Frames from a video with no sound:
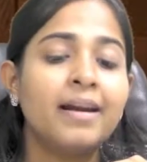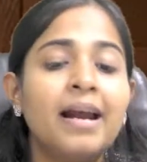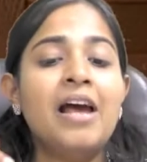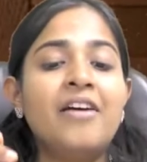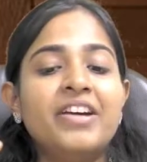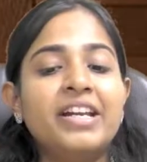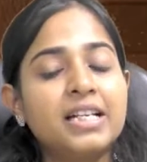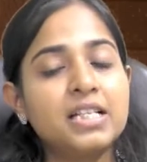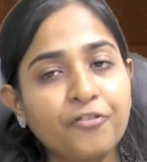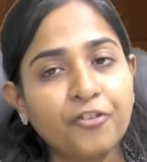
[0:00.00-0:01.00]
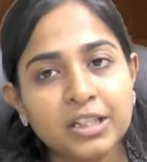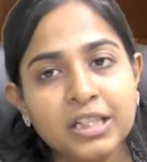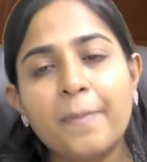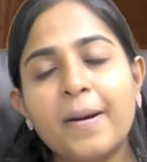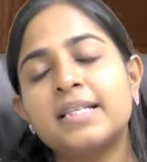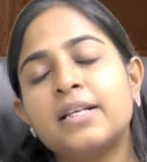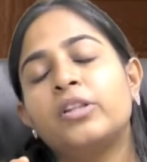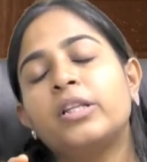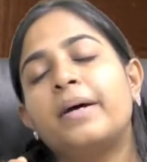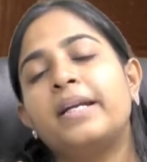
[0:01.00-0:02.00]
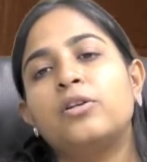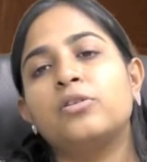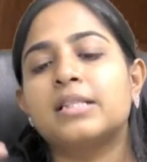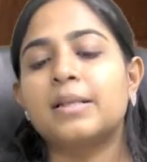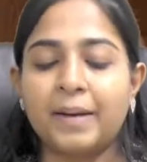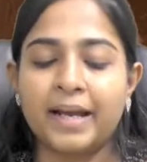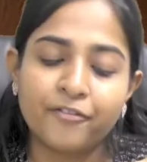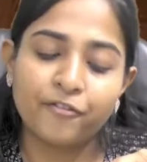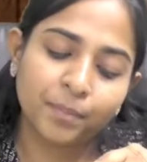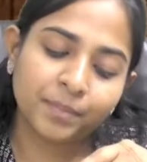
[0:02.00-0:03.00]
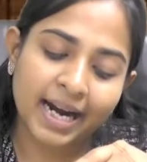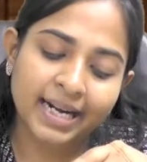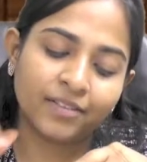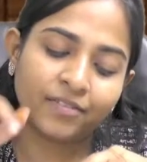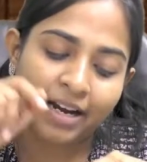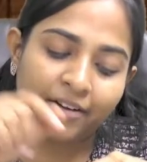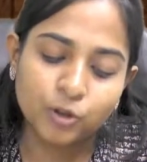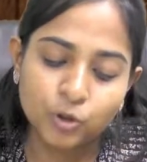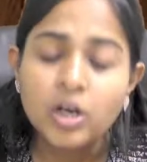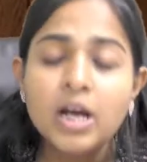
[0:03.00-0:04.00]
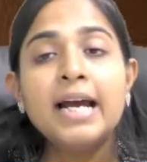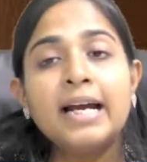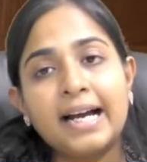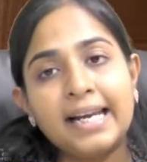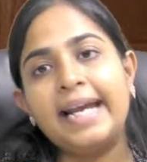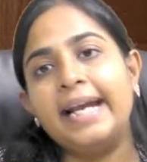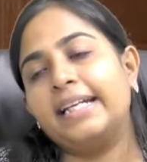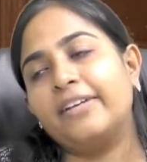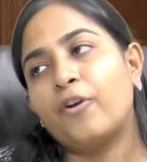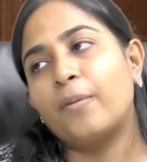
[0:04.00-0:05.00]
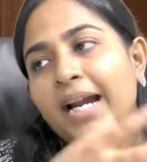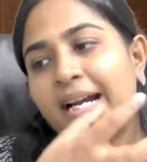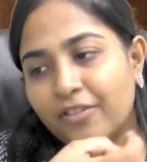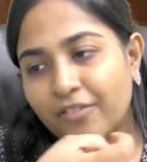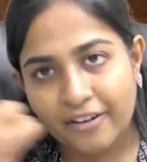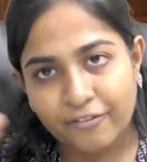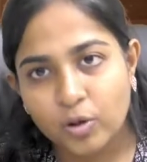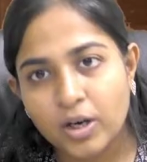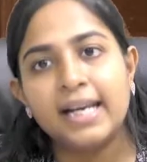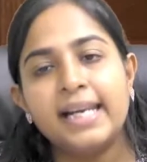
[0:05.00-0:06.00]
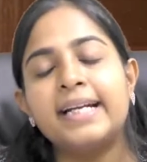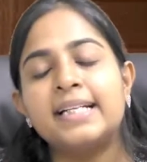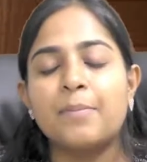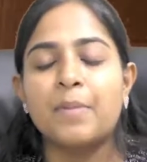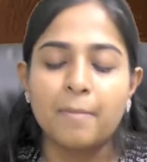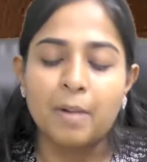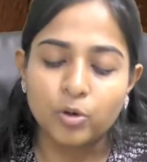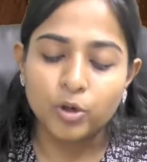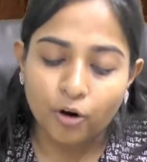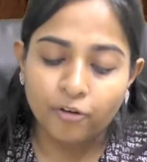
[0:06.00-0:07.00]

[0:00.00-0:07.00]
When it is further passing on the money to the supplier, from that it will have to collect some amount of